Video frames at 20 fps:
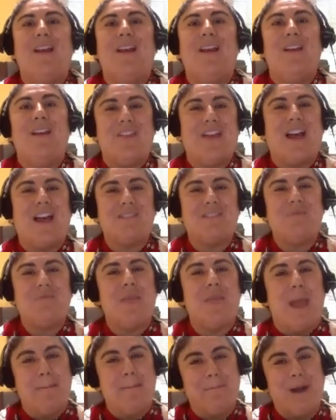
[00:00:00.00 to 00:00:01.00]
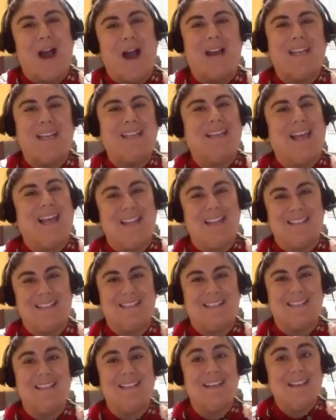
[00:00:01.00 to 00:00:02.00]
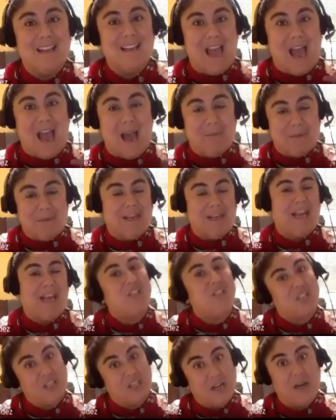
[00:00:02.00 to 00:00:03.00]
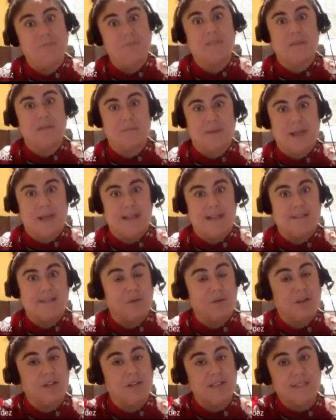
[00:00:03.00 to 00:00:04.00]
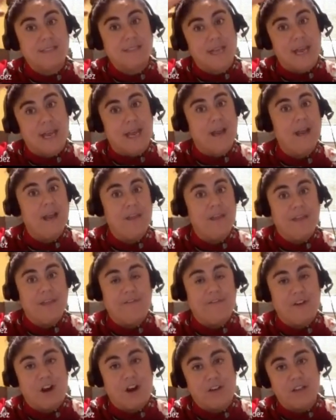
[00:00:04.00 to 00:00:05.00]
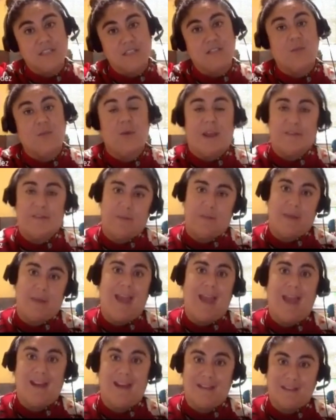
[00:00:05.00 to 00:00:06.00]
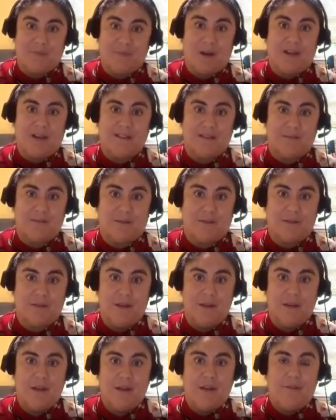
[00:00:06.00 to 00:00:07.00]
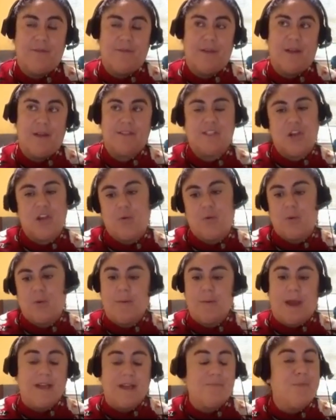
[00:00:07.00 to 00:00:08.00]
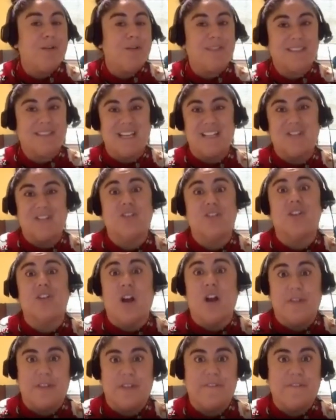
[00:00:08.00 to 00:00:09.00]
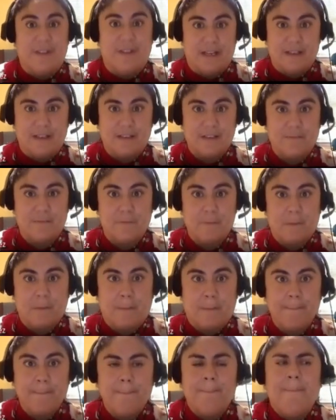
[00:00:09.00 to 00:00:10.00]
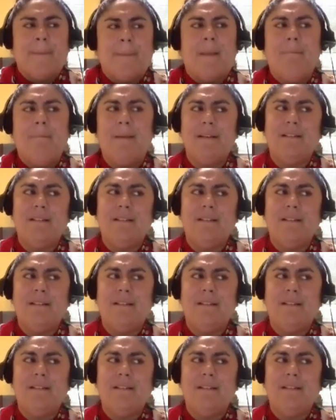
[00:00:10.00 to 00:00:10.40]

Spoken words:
That's when that body lens application comes in place. We're going to stay the farthest away from the head as possible. So we might put sensors on the feet. But